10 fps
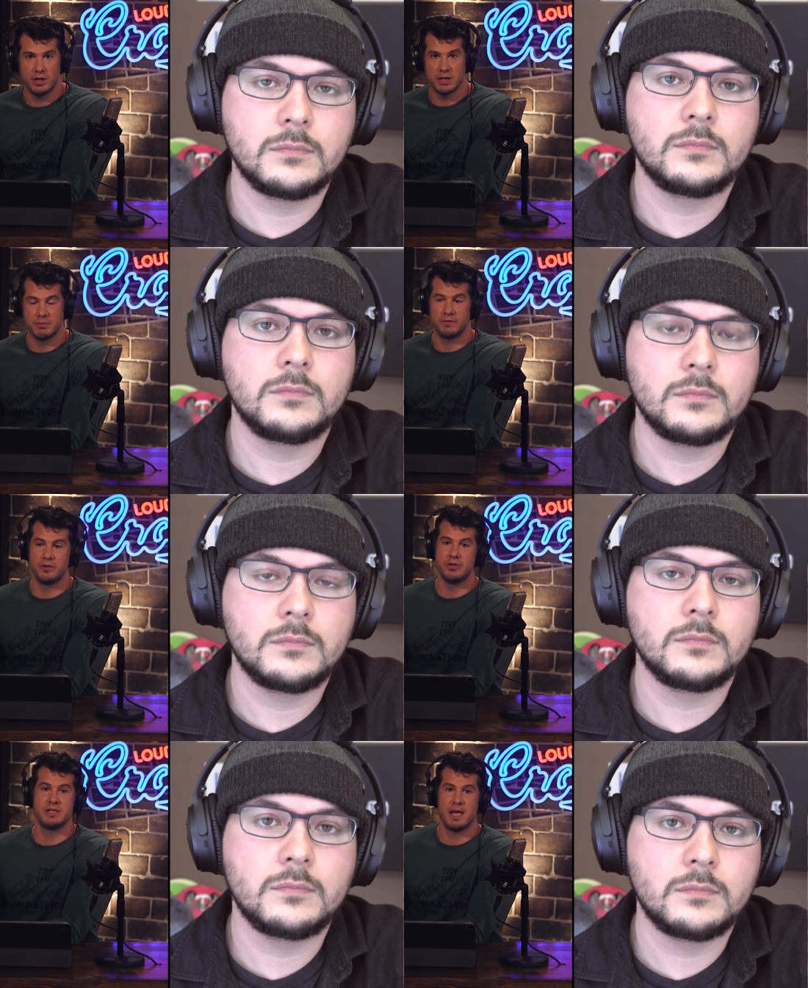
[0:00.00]
Speaker 1: long time. The
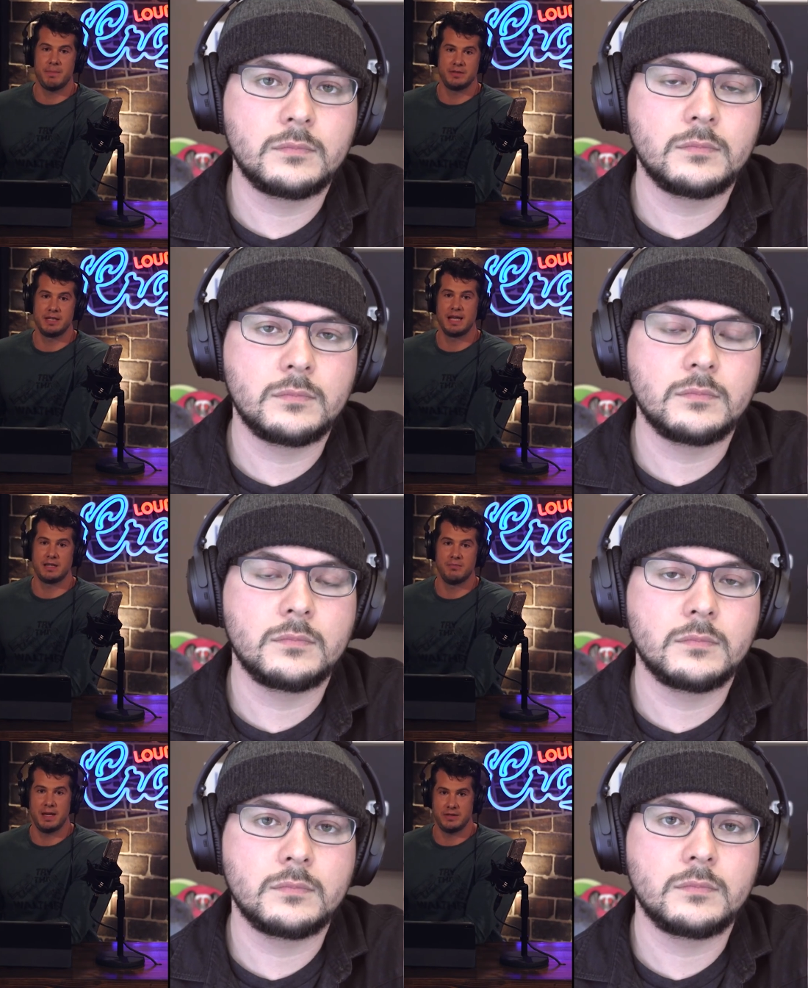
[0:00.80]
first step is to
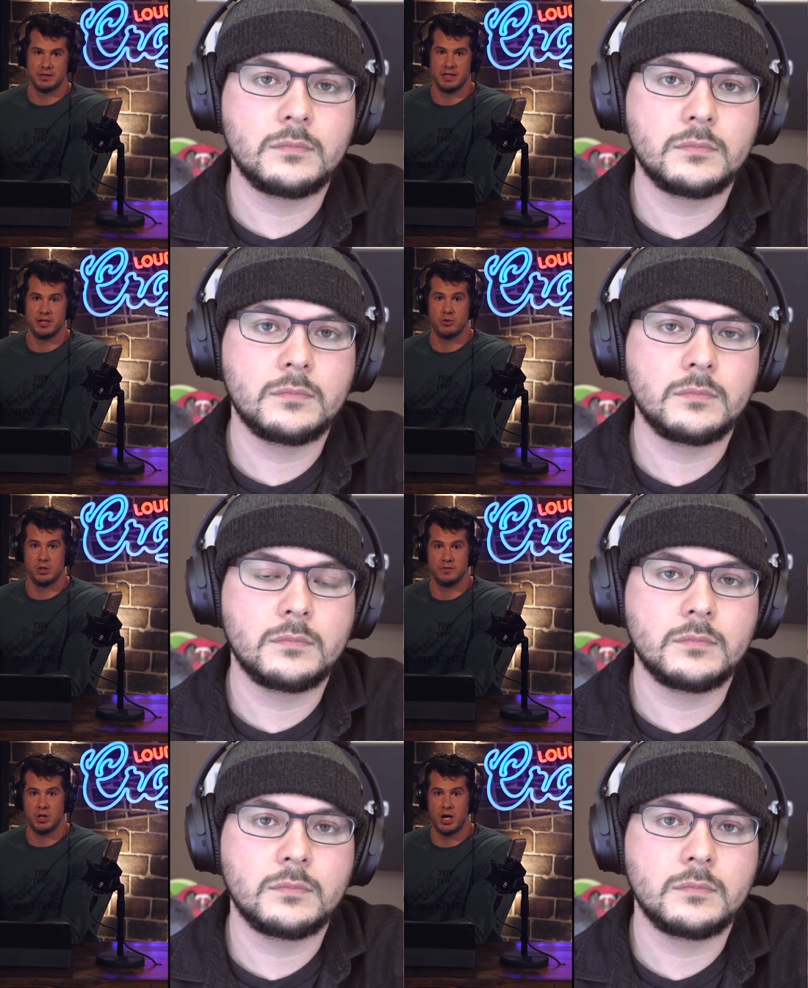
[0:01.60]
get them basically in a
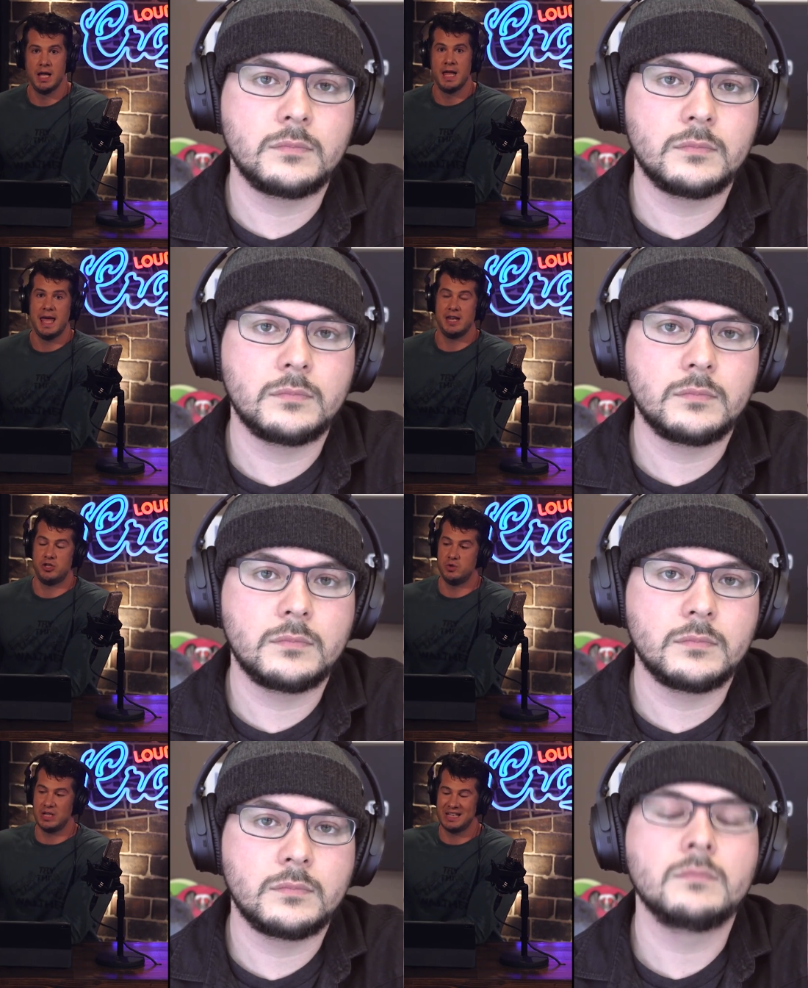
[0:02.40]
court of law
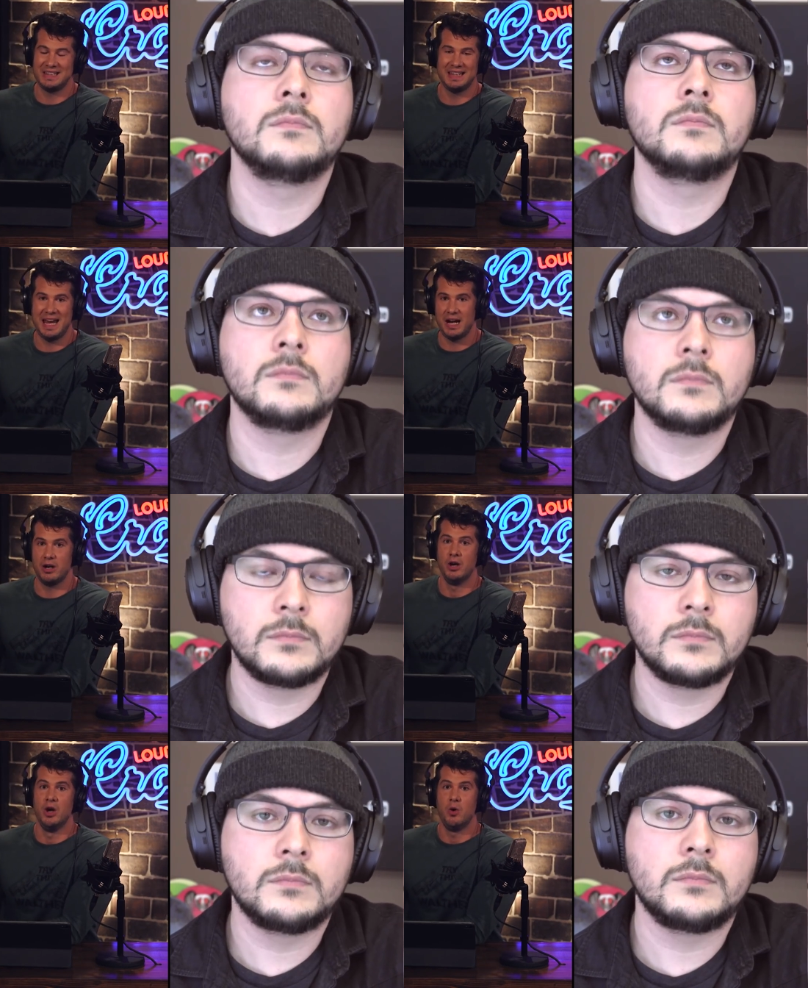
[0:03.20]
and to
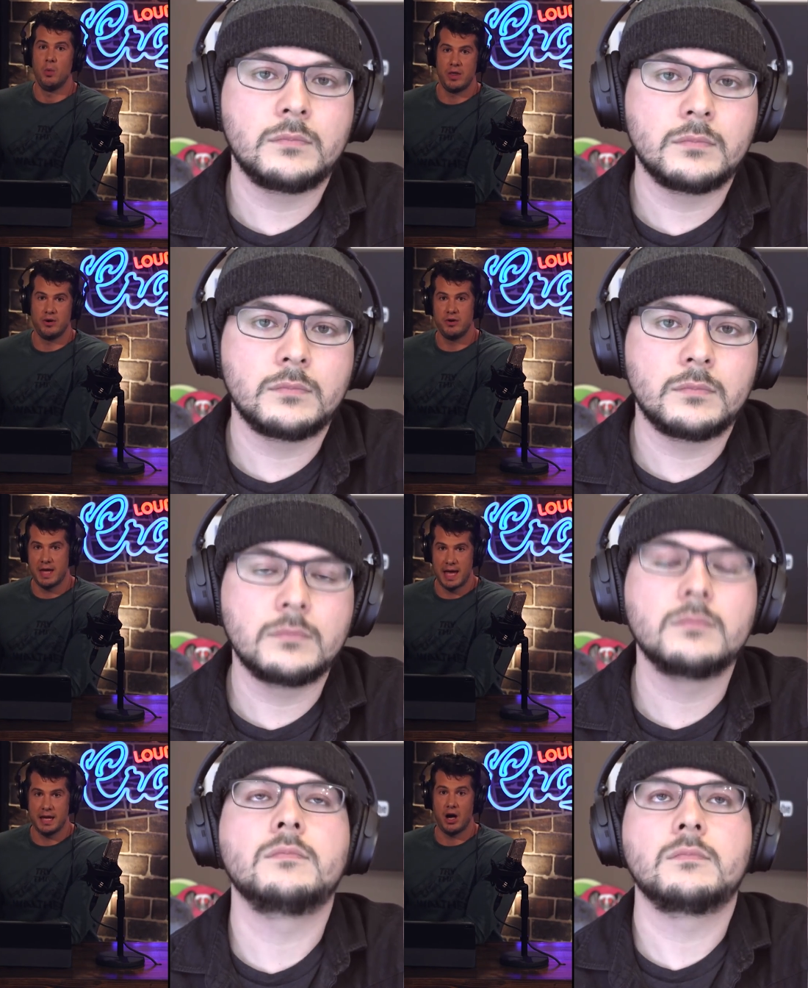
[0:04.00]
declare whether
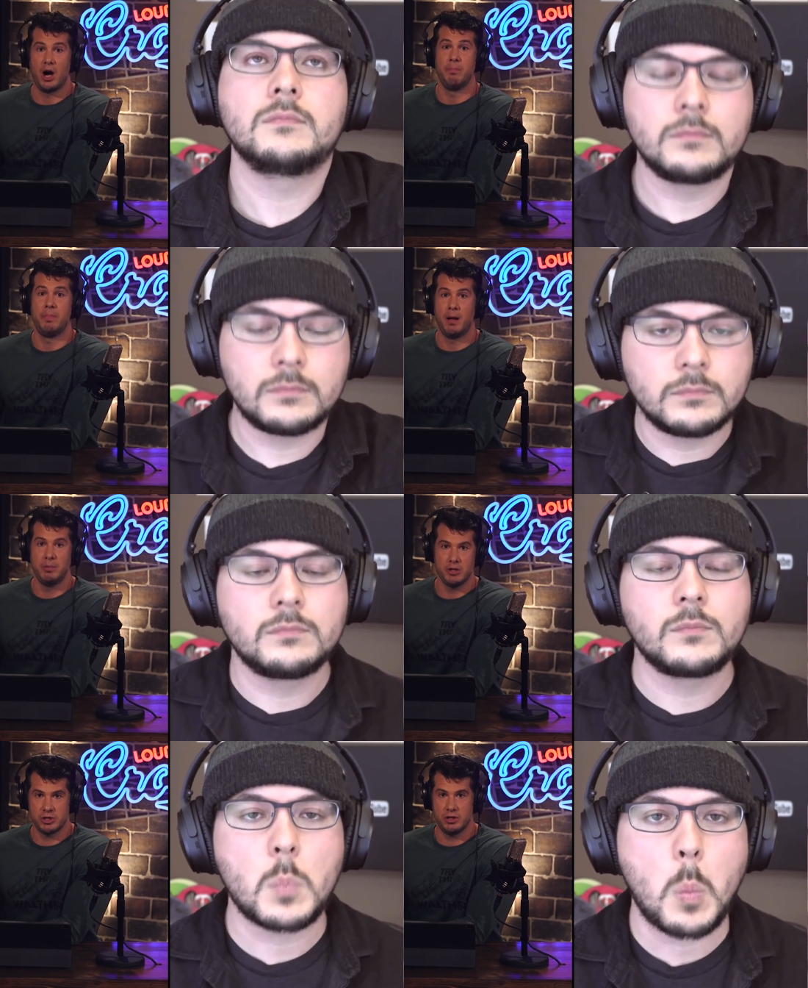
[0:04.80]
they are
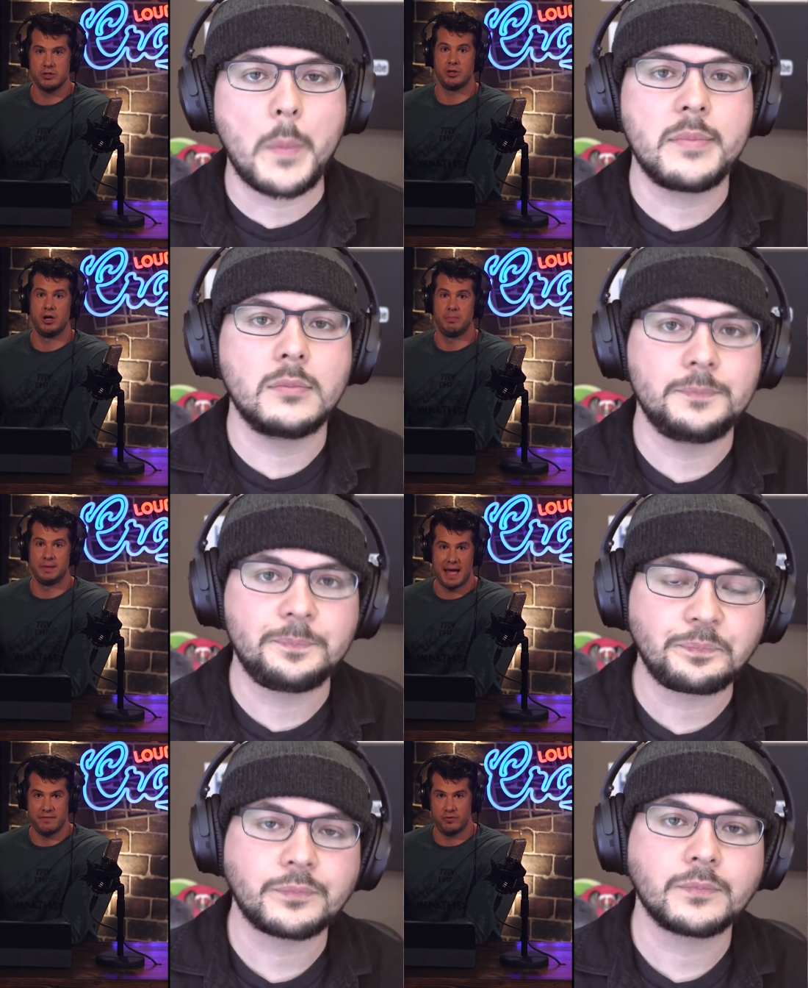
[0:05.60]
publishers or
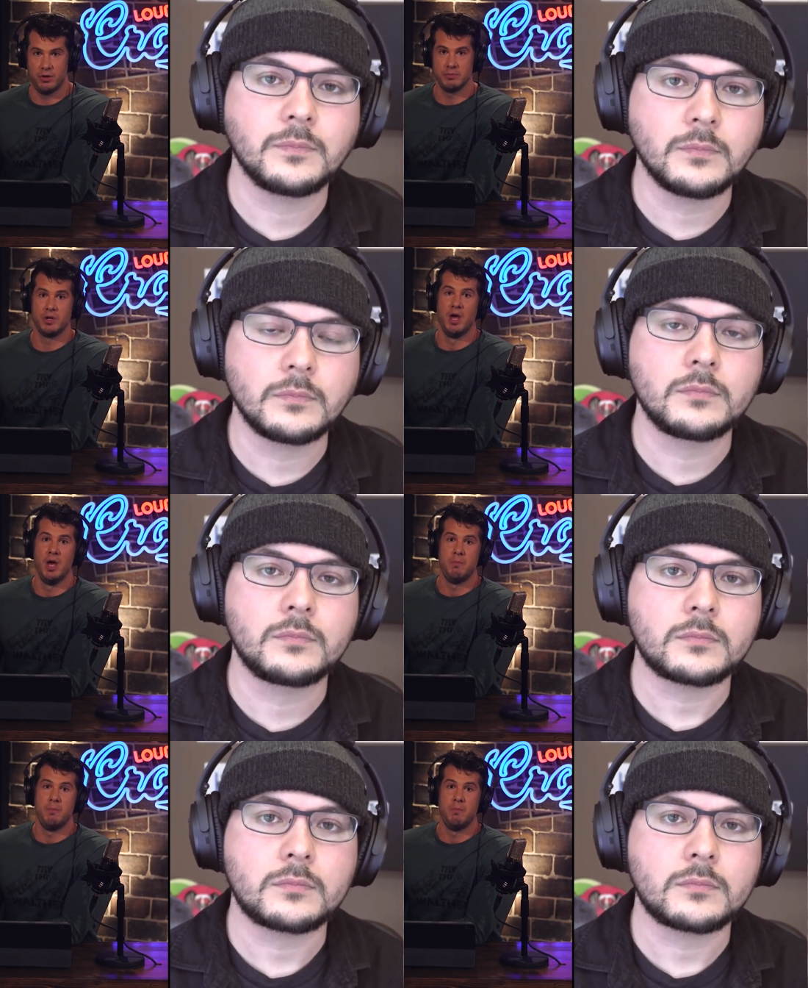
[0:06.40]
platforms.